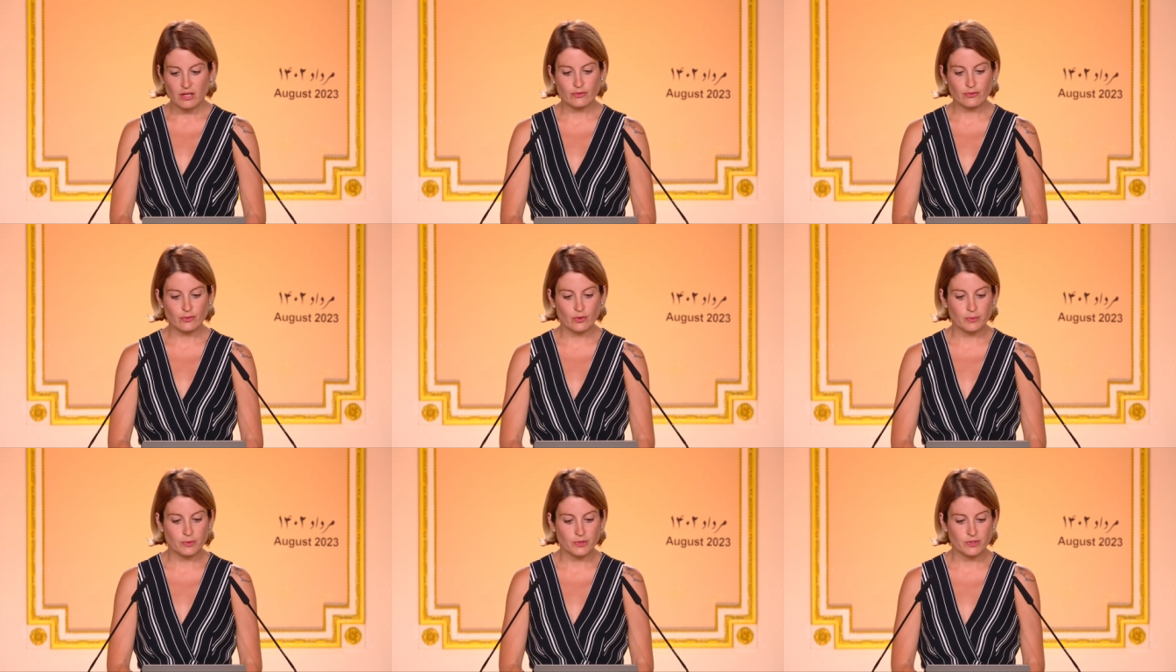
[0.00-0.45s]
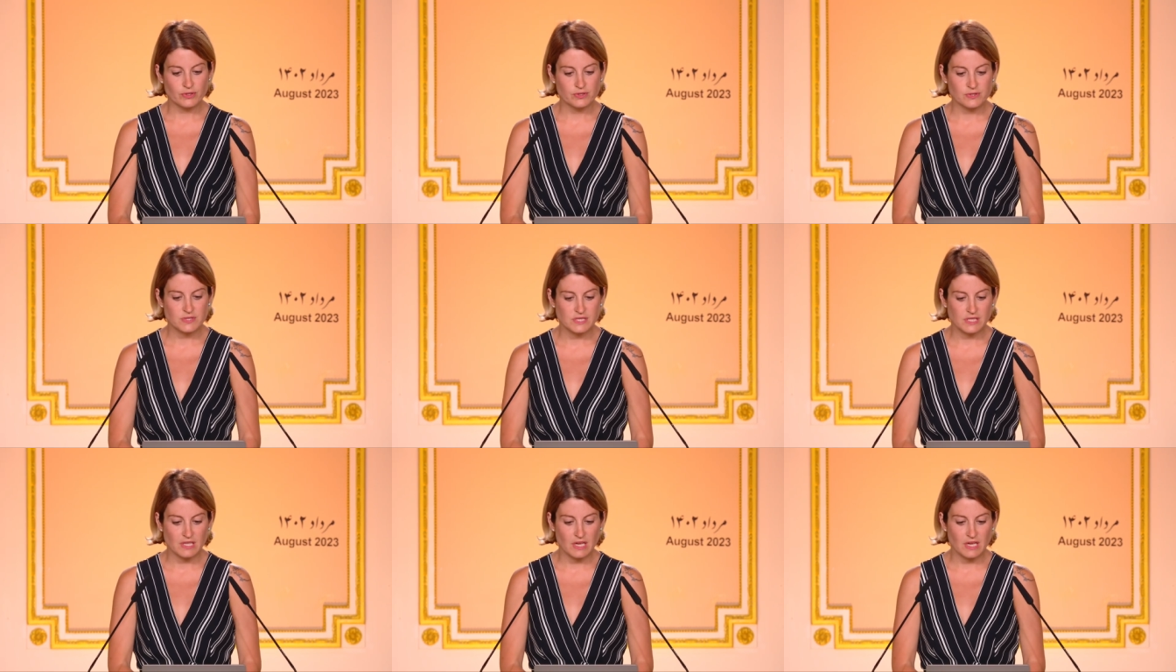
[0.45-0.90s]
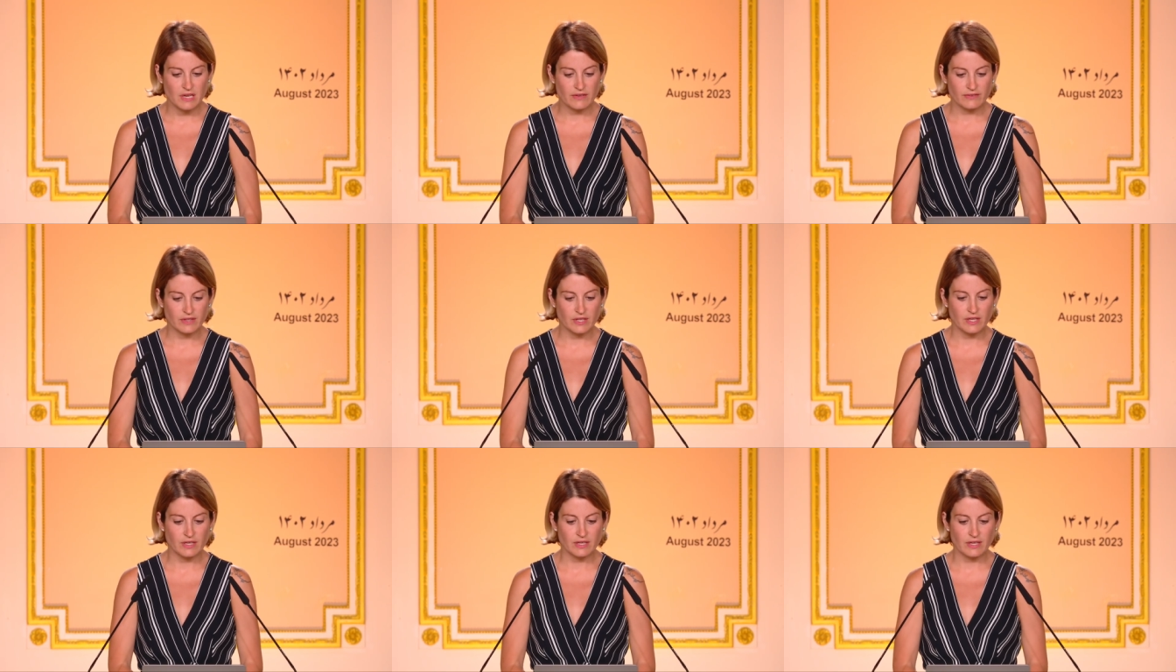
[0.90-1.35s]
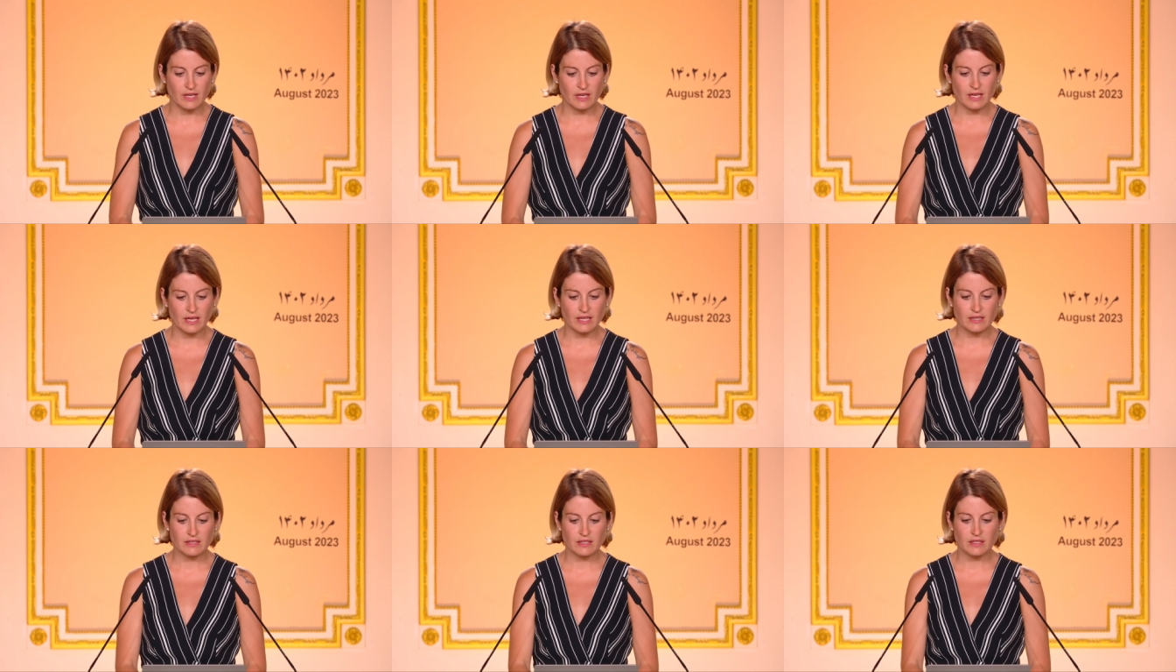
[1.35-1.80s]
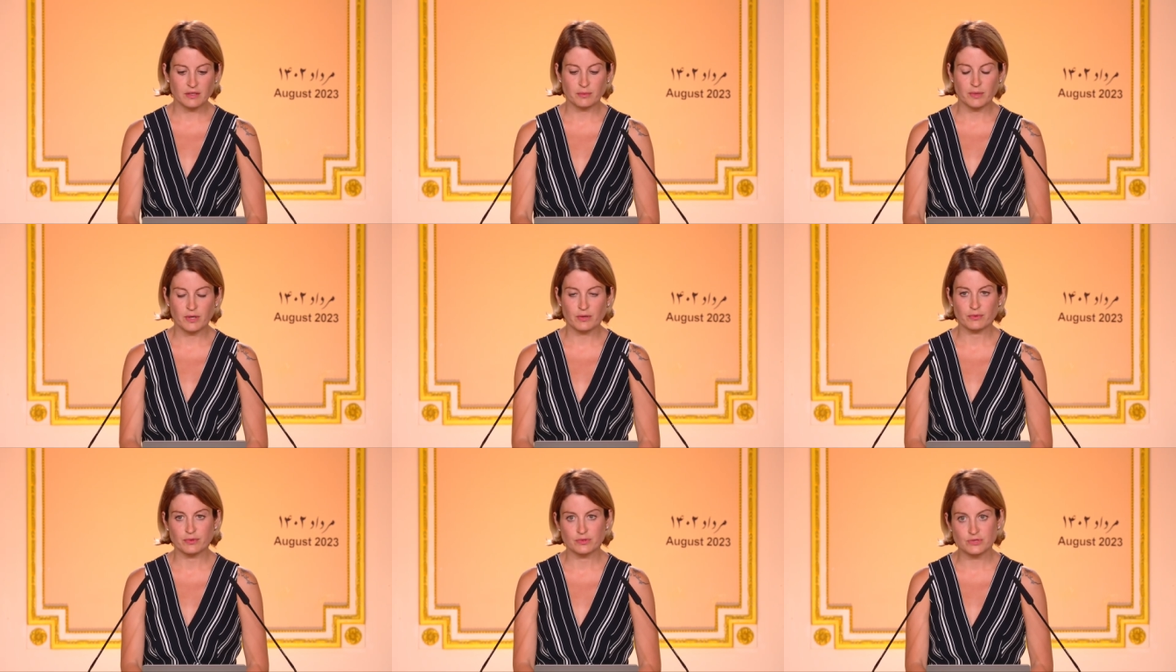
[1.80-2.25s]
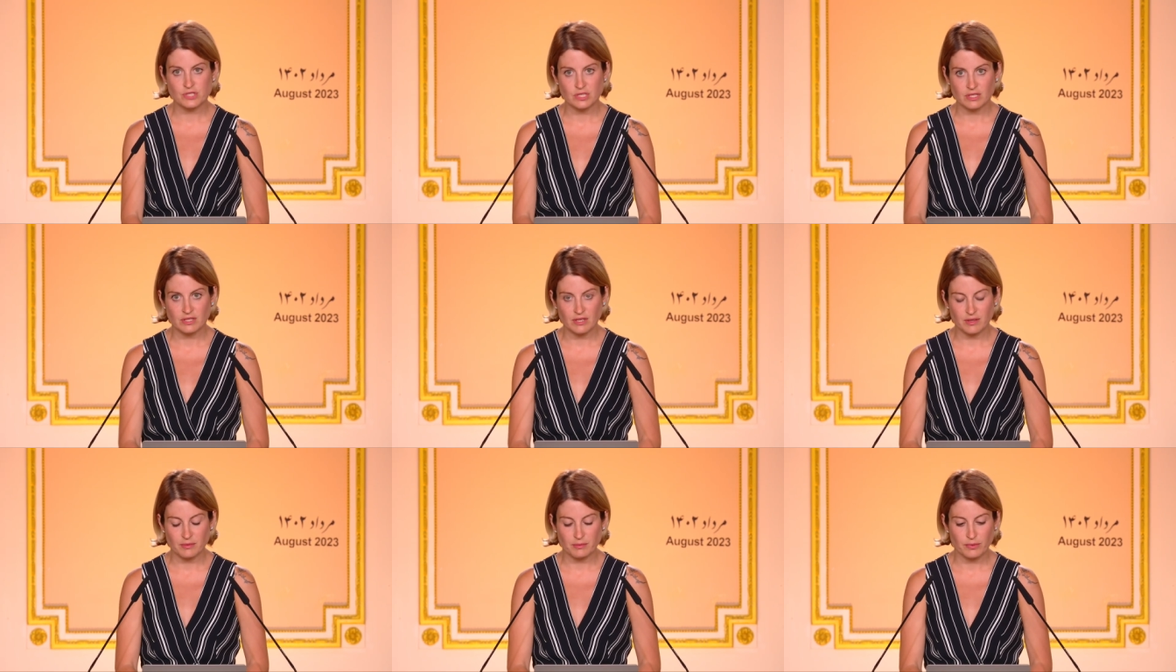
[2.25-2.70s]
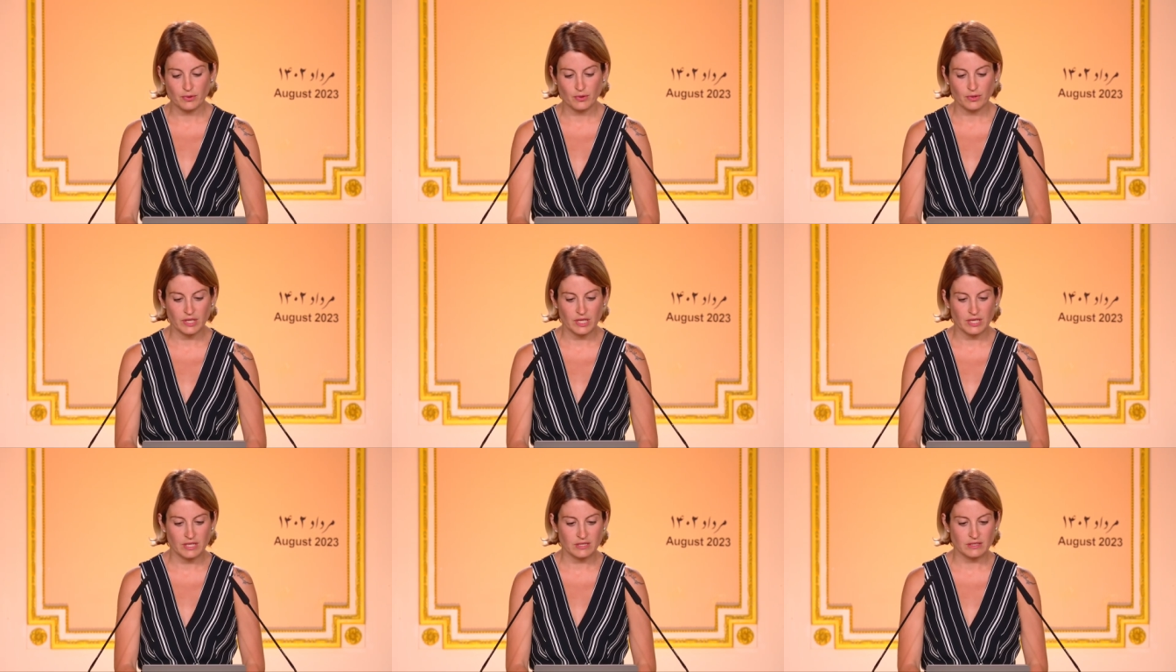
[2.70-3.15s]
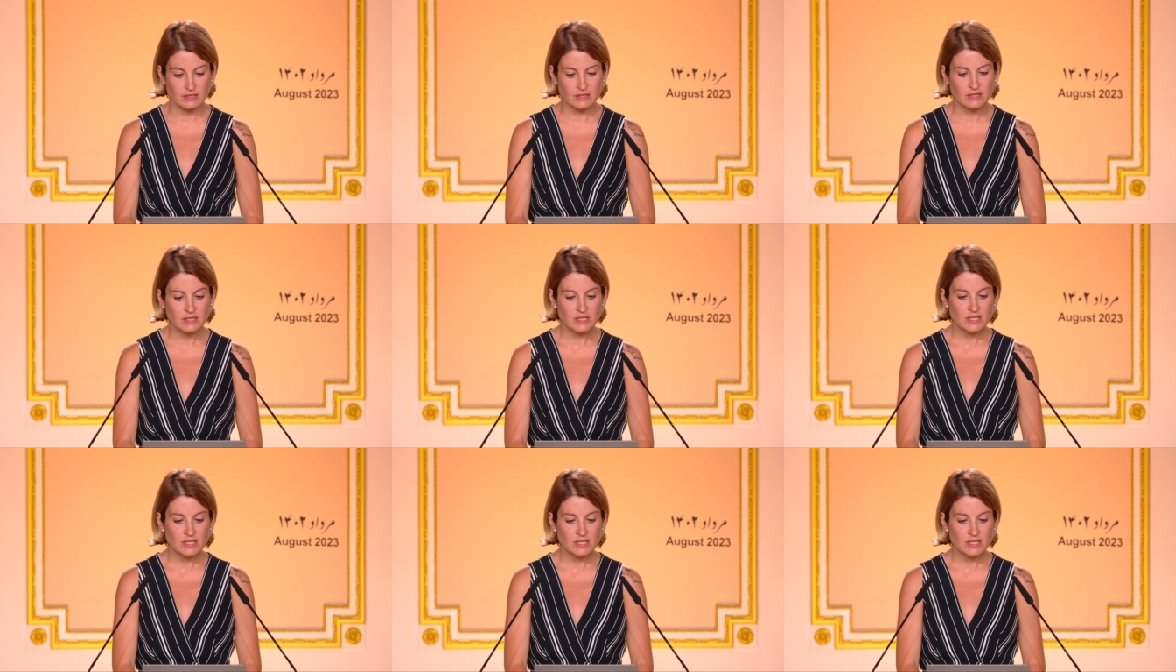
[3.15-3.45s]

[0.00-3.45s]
the former Yugoslavia, and the Khmer Rouge in Cambodia,